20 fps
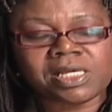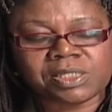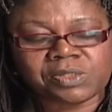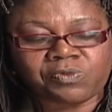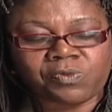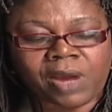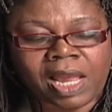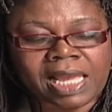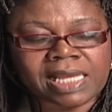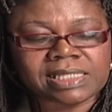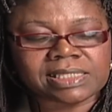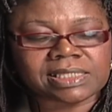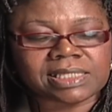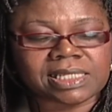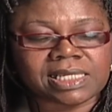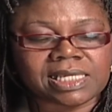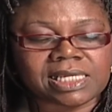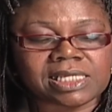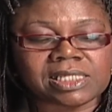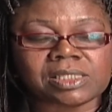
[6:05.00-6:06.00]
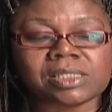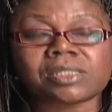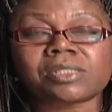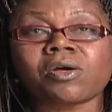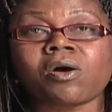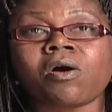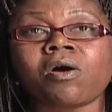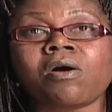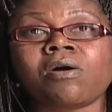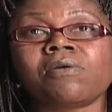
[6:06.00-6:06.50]
is Rising is
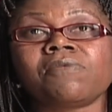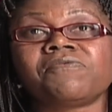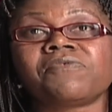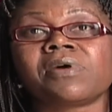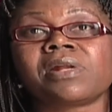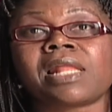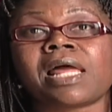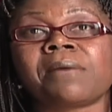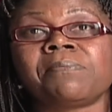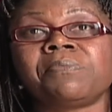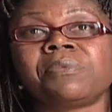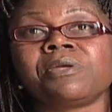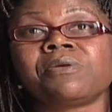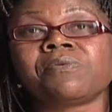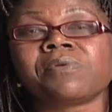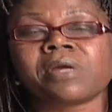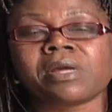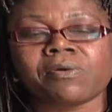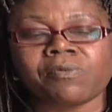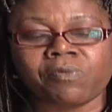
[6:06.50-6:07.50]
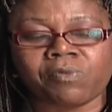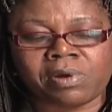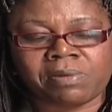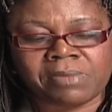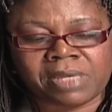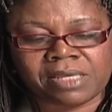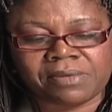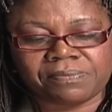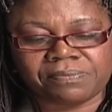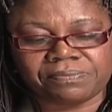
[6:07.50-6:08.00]
sung for Liberian
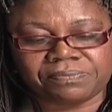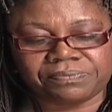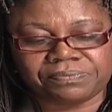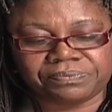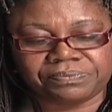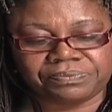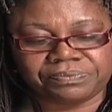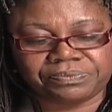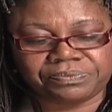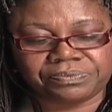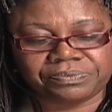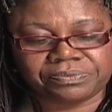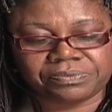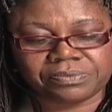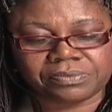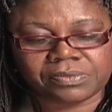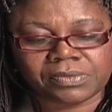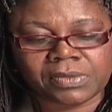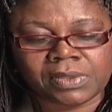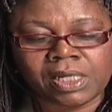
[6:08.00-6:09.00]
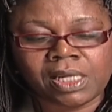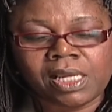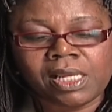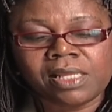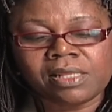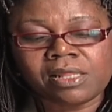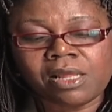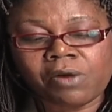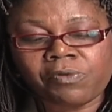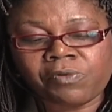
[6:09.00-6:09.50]
women
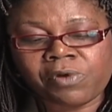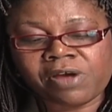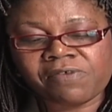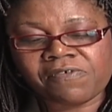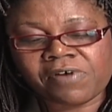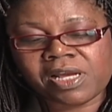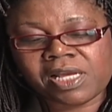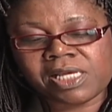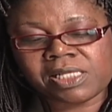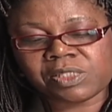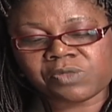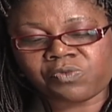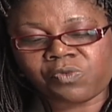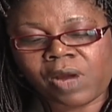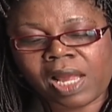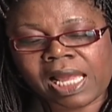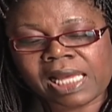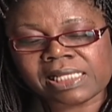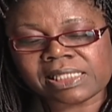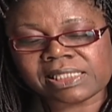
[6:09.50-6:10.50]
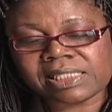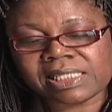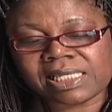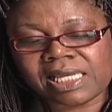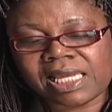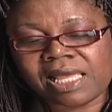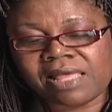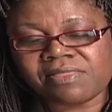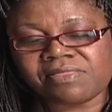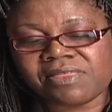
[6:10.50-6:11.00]
the river is
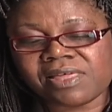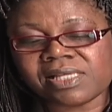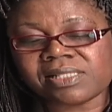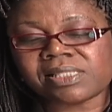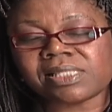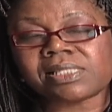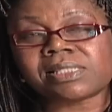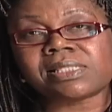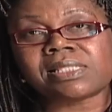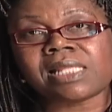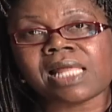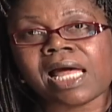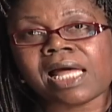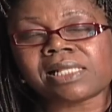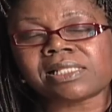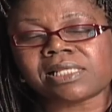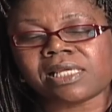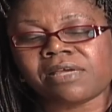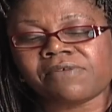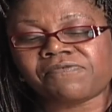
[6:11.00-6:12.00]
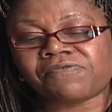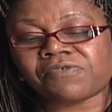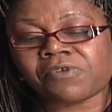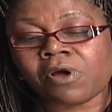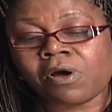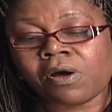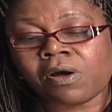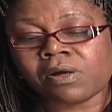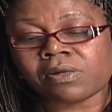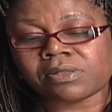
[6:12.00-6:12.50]
rising, and this is not a
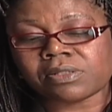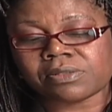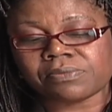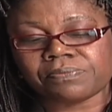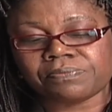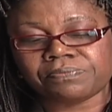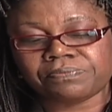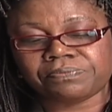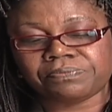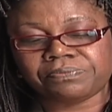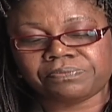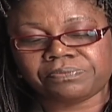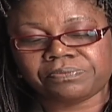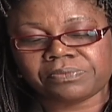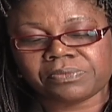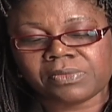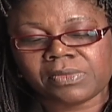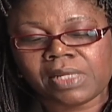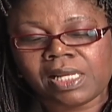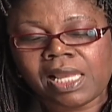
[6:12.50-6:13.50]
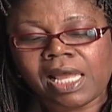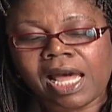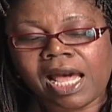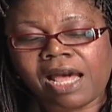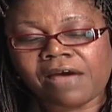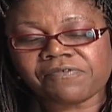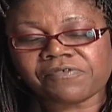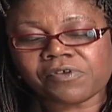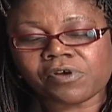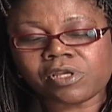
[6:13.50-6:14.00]
flood.
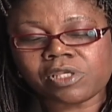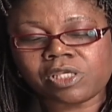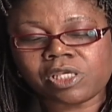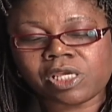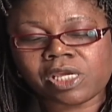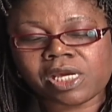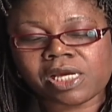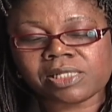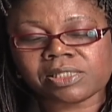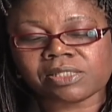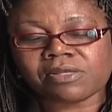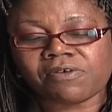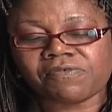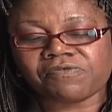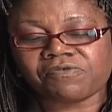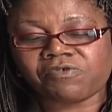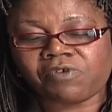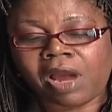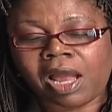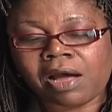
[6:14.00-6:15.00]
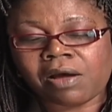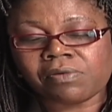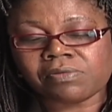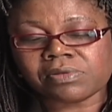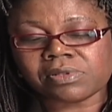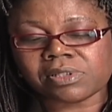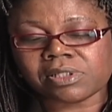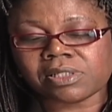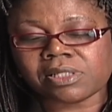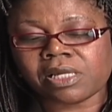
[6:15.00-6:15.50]
After years of
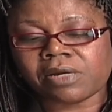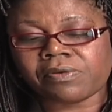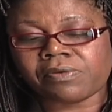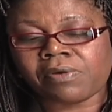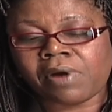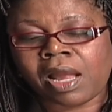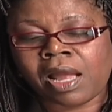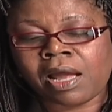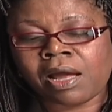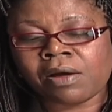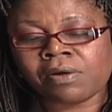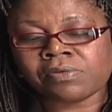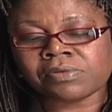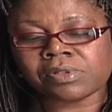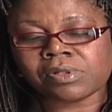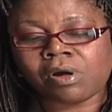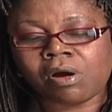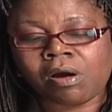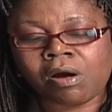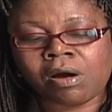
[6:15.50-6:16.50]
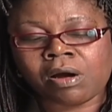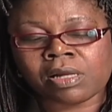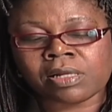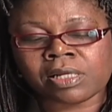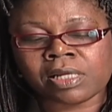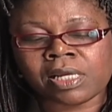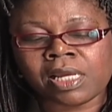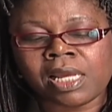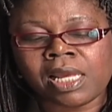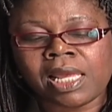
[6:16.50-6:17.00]
drought, the ground
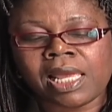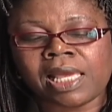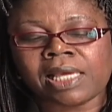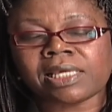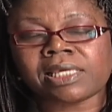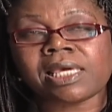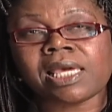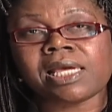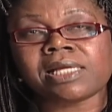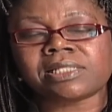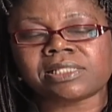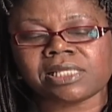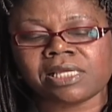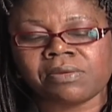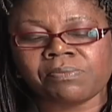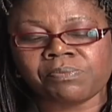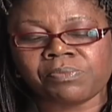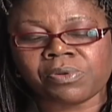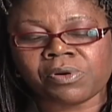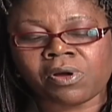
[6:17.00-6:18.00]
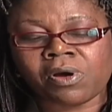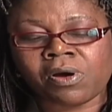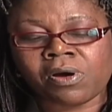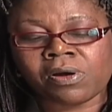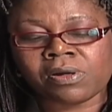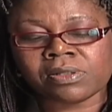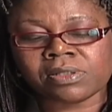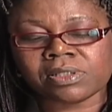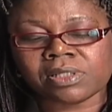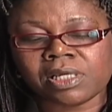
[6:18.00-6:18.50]
hardened and caked in
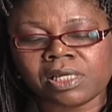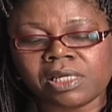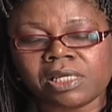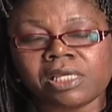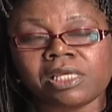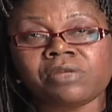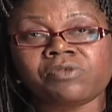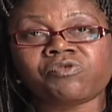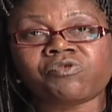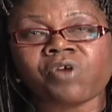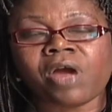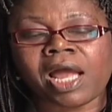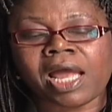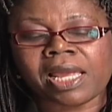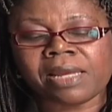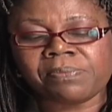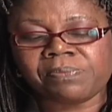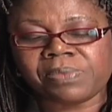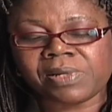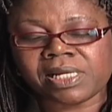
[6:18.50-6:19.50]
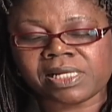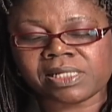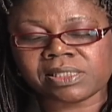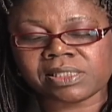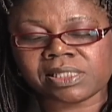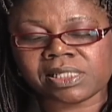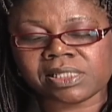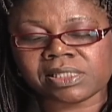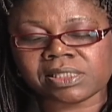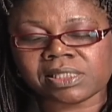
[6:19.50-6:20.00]
blood in dry
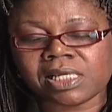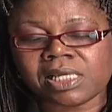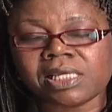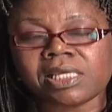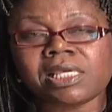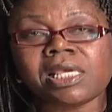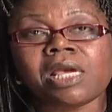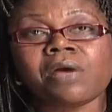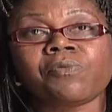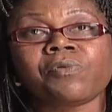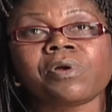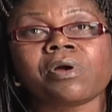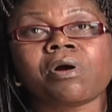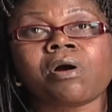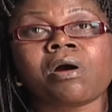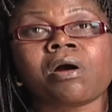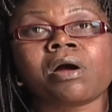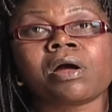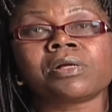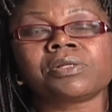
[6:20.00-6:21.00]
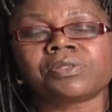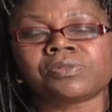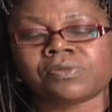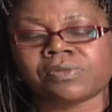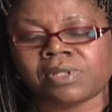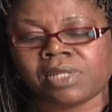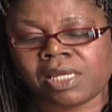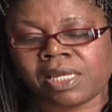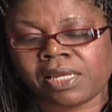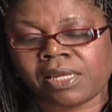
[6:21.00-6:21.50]
places. Here we are
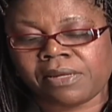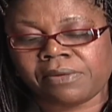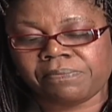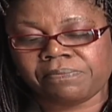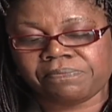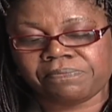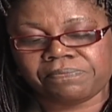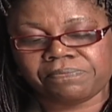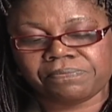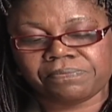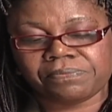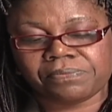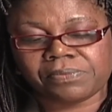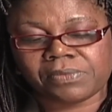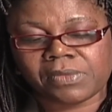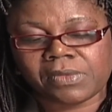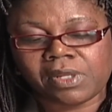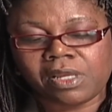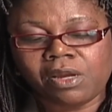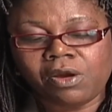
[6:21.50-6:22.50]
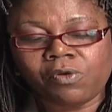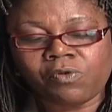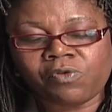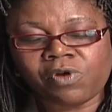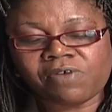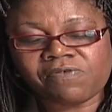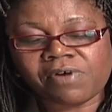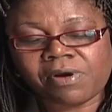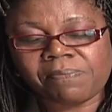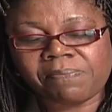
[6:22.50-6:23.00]
today.
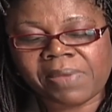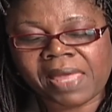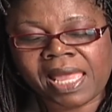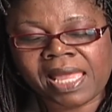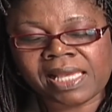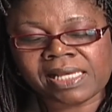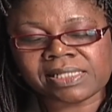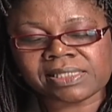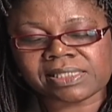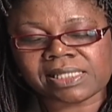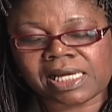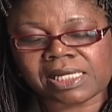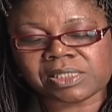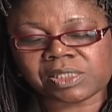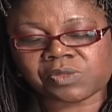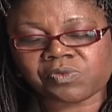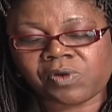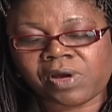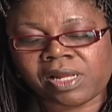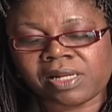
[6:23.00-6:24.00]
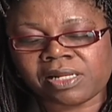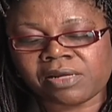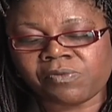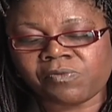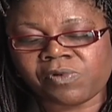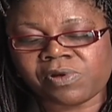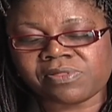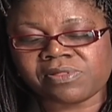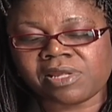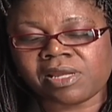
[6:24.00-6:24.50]
River banks are swelling
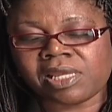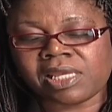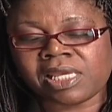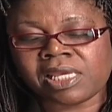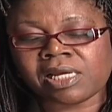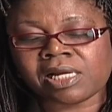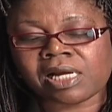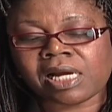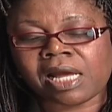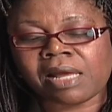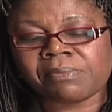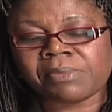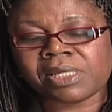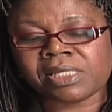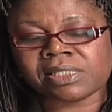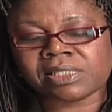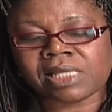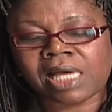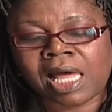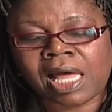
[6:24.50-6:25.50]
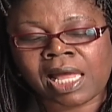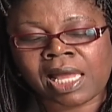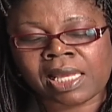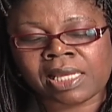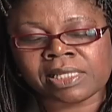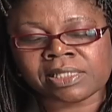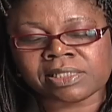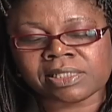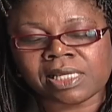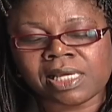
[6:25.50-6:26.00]
with the incoming
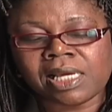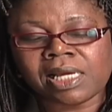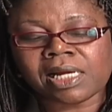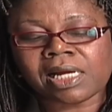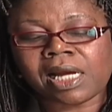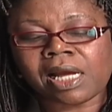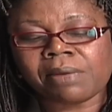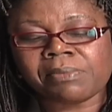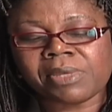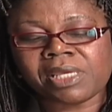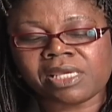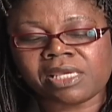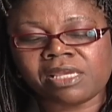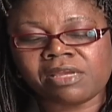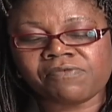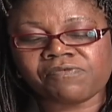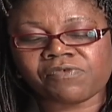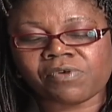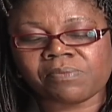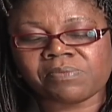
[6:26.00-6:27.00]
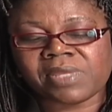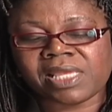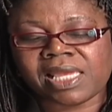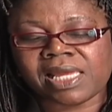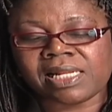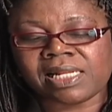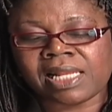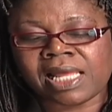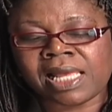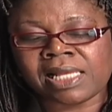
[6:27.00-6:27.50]
tide coming in from the
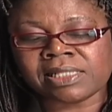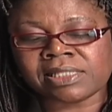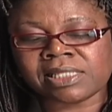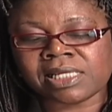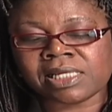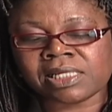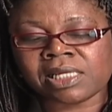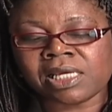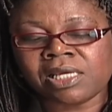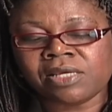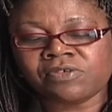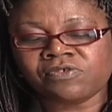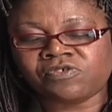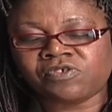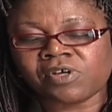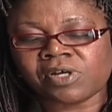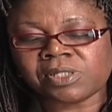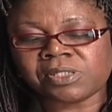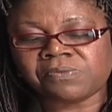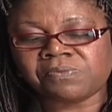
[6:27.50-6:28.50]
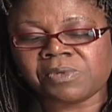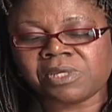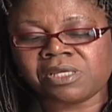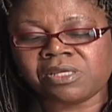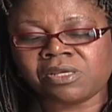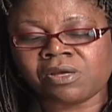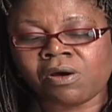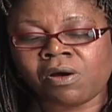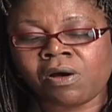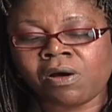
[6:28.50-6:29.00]
Atlantic just
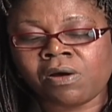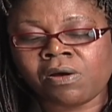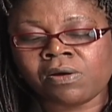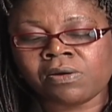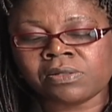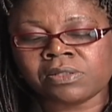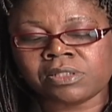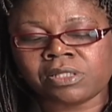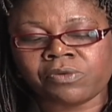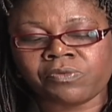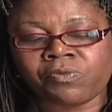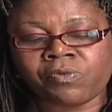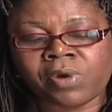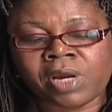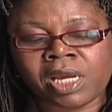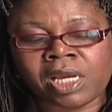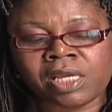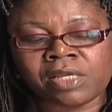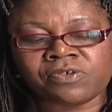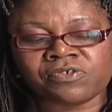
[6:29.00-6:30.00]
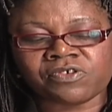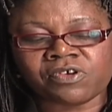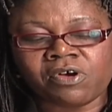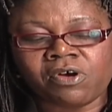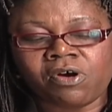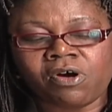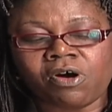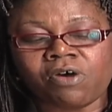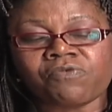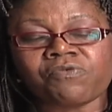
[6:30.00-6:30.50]
beyond the ridge
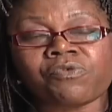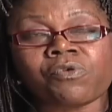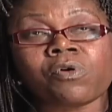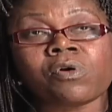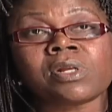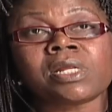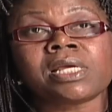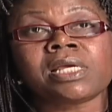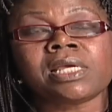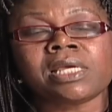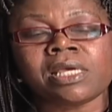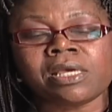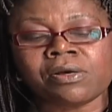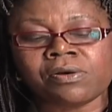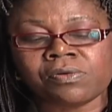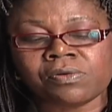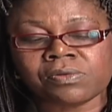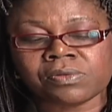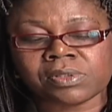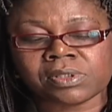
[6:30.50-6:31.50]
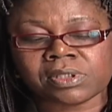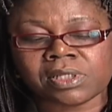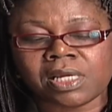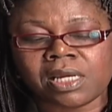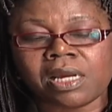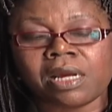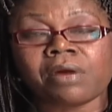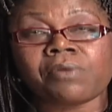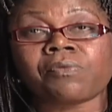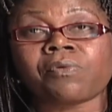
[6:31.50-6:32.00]
of rolling hills
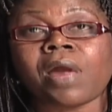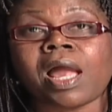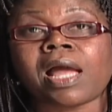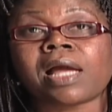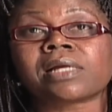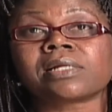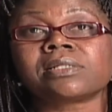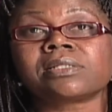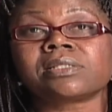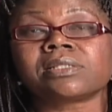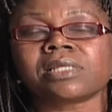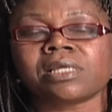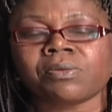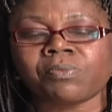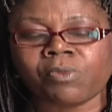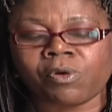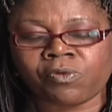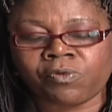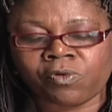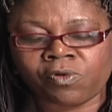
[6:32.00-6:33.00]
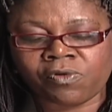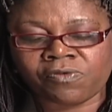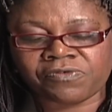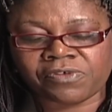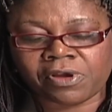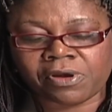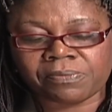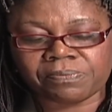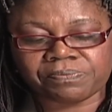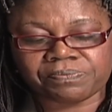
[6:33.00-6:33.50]
and rocks in
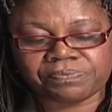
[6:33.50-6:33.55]
Monrovia.